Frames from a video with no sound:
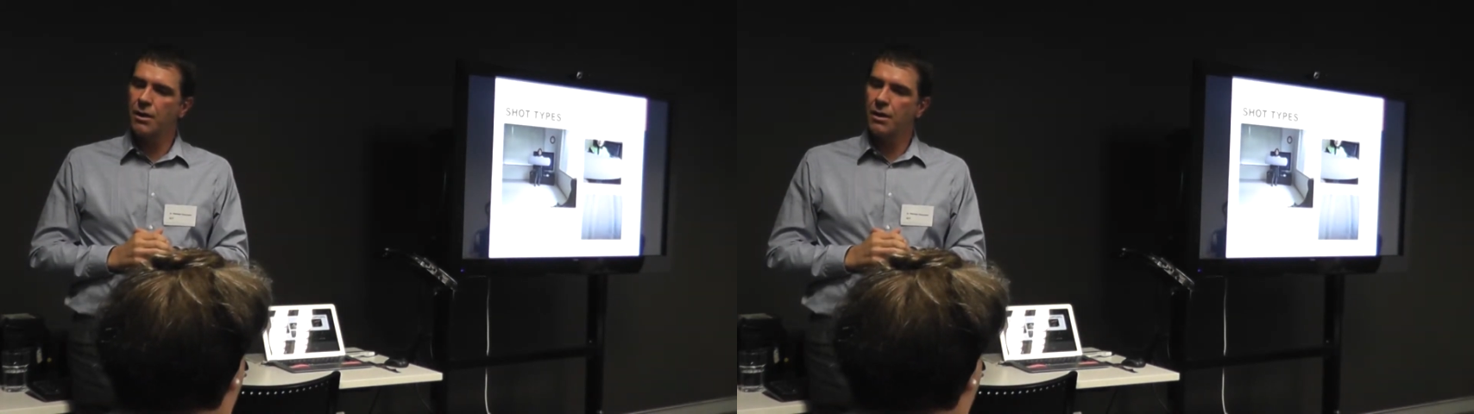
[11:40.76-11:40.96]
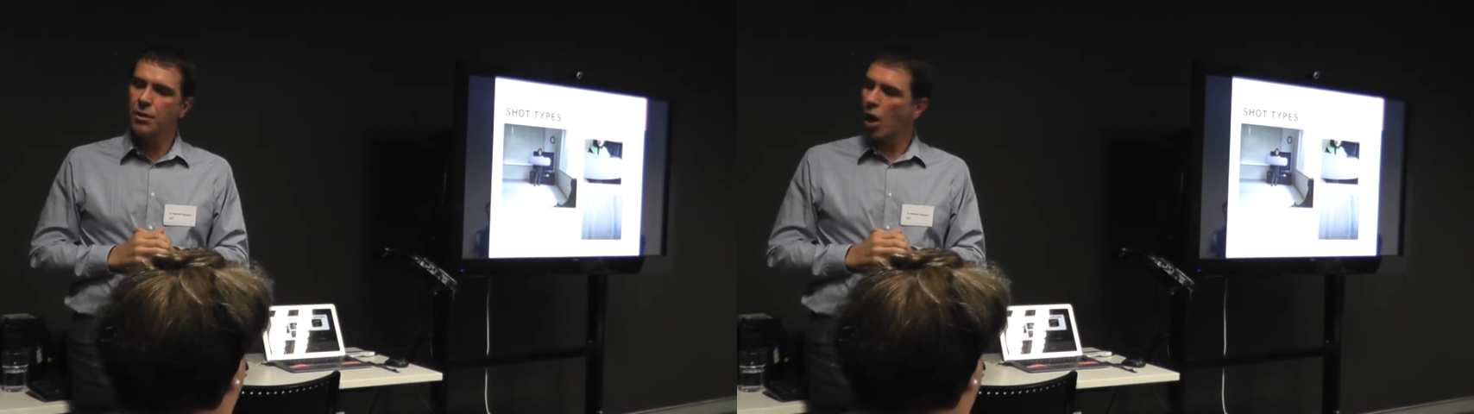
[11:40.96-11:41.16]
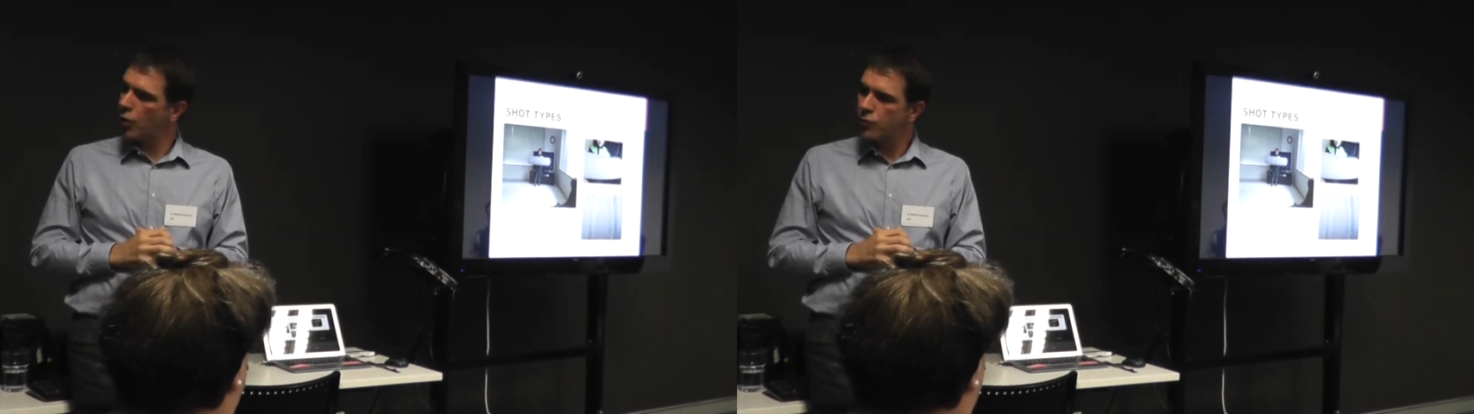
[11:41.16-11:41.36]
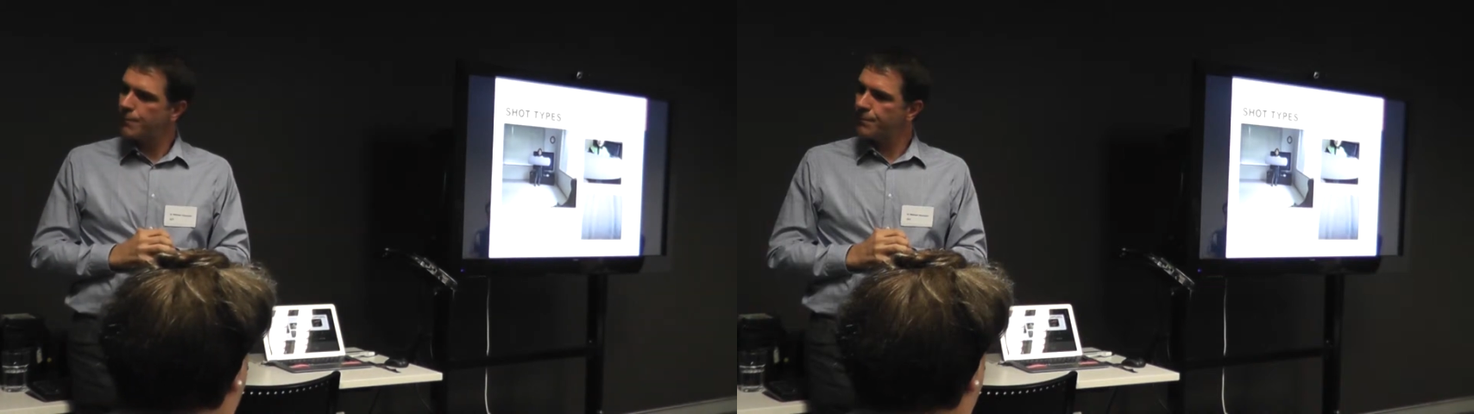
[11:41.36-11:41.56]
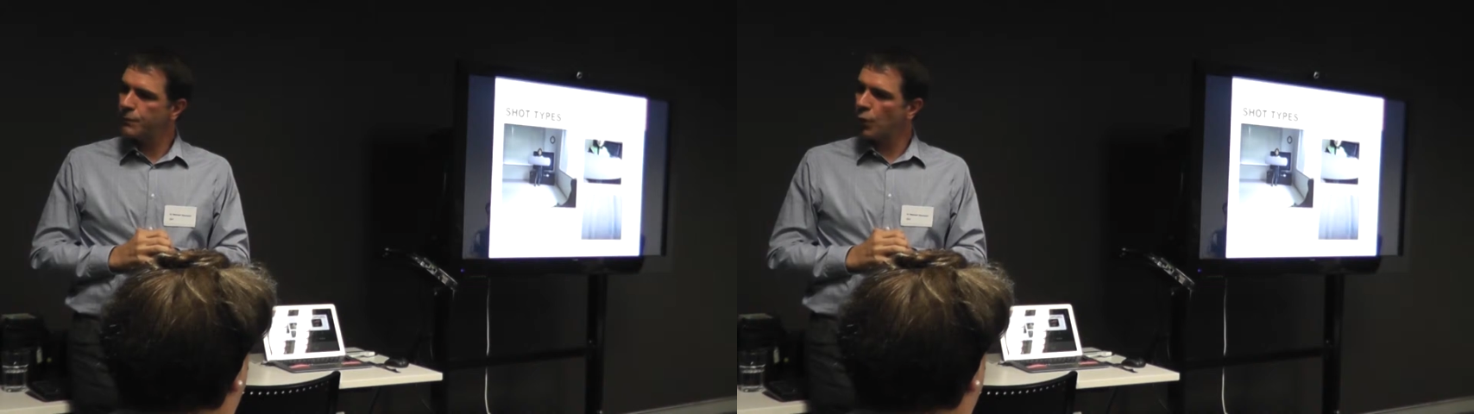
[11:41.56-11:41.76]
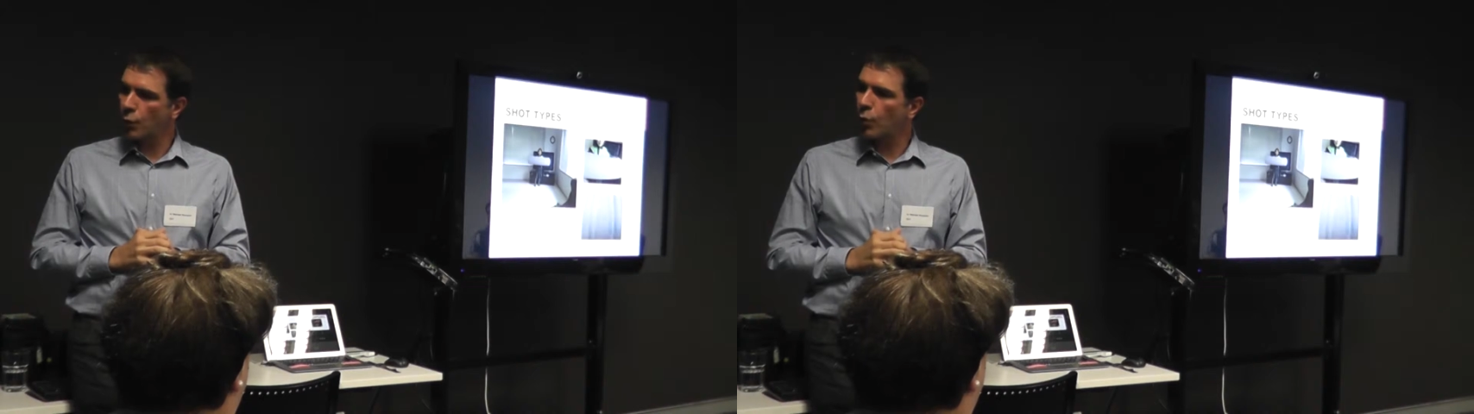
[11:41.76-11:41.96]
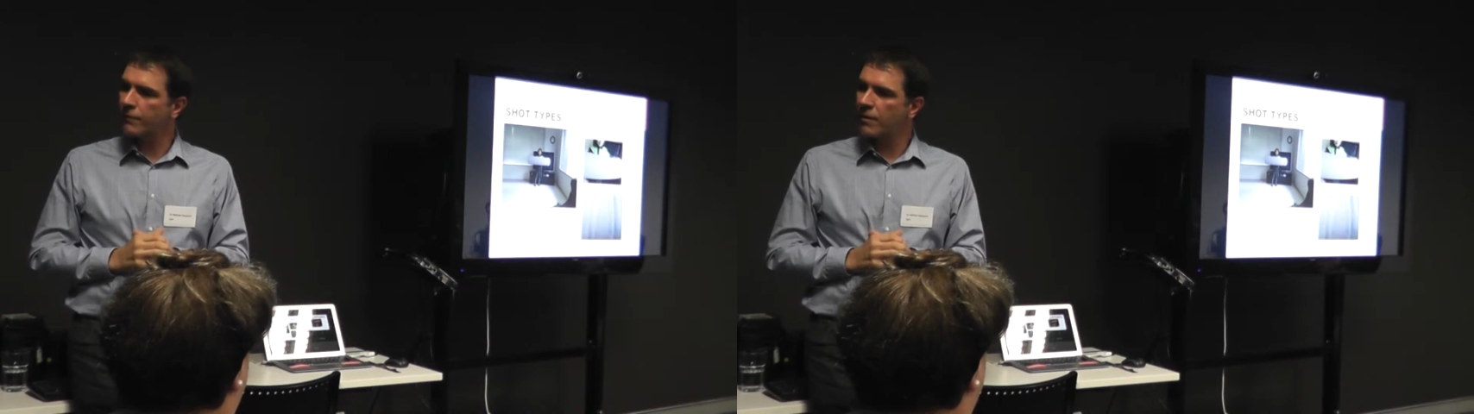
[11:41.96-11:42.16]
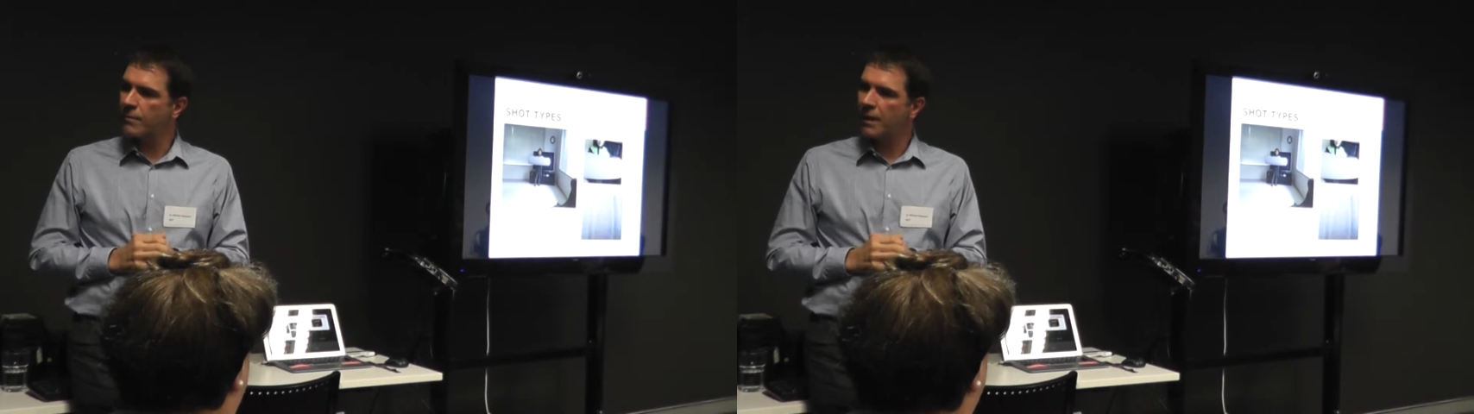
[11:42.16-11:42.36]
No, not all
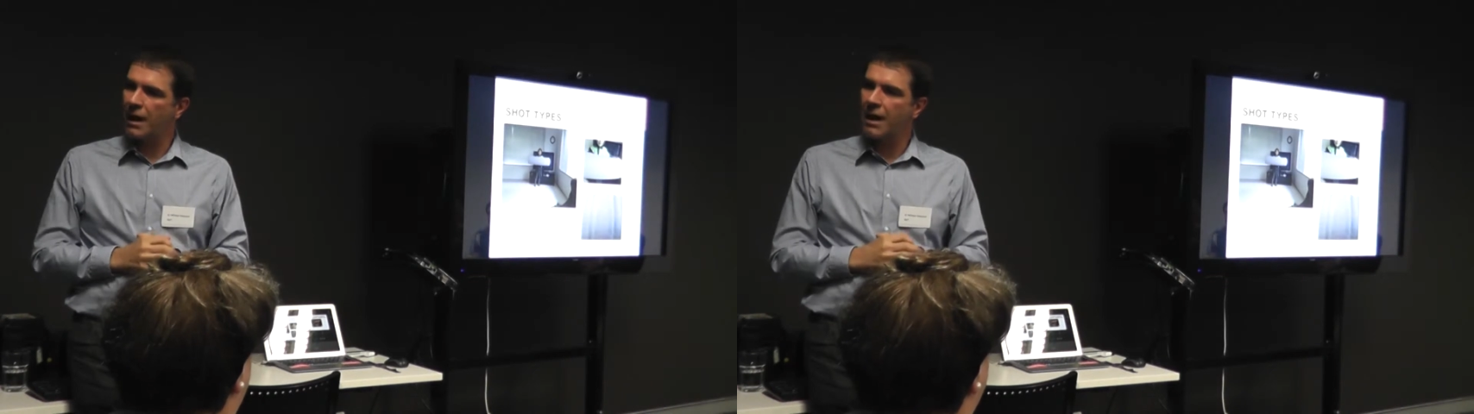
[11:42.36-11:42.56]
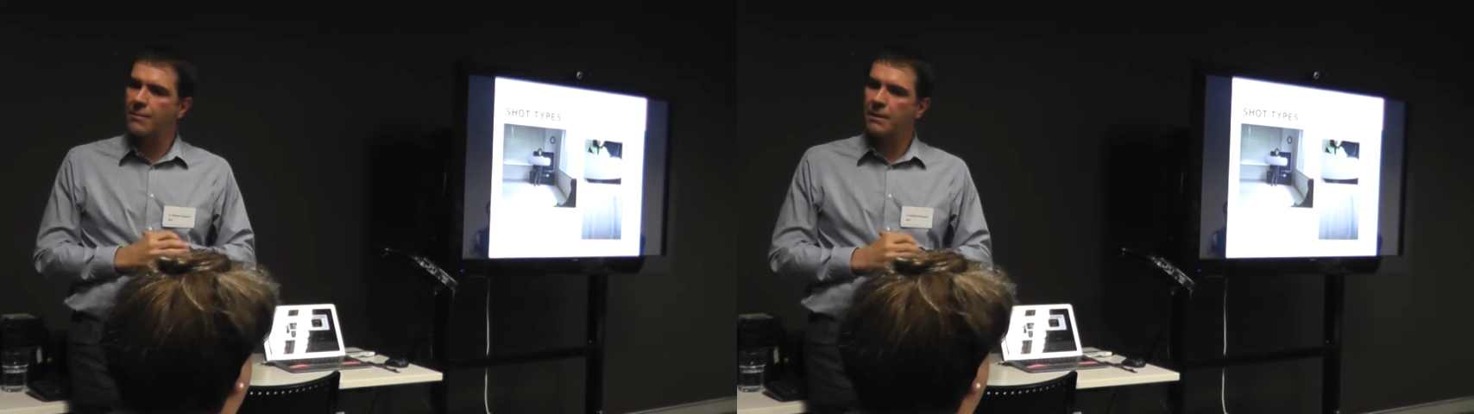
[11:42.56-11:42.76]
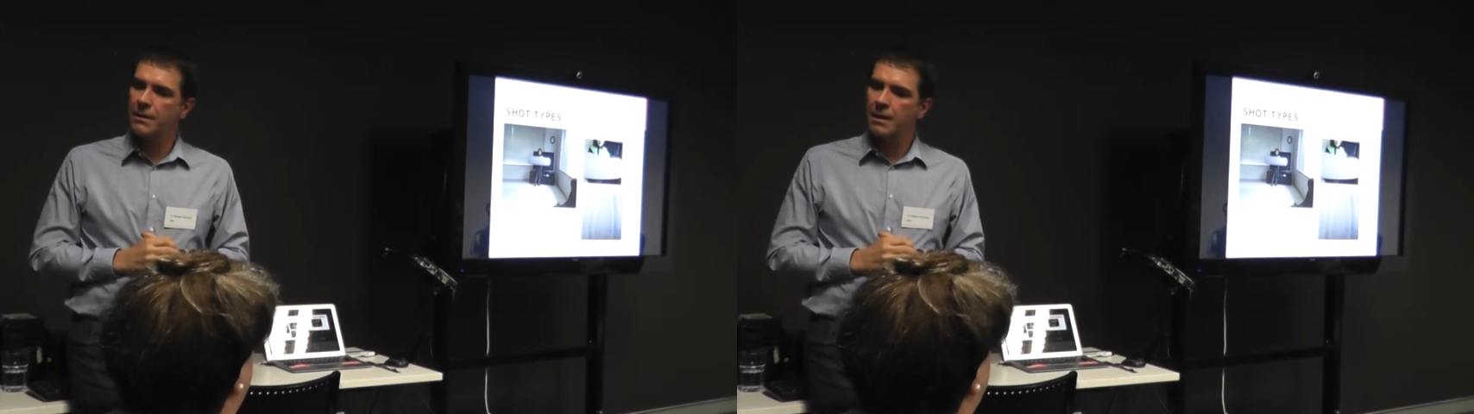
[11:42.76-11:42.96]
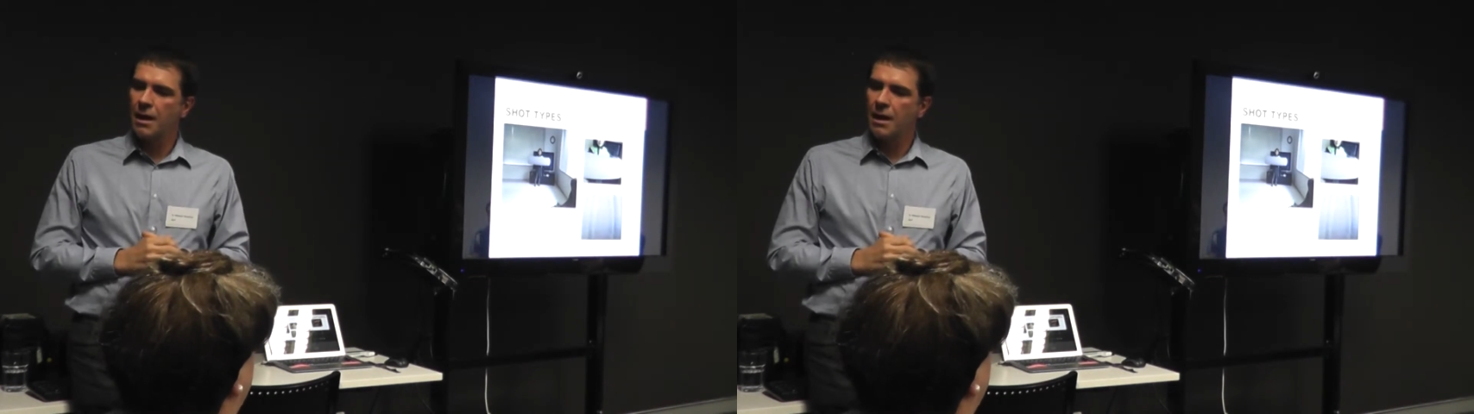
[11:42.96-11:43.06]
of them.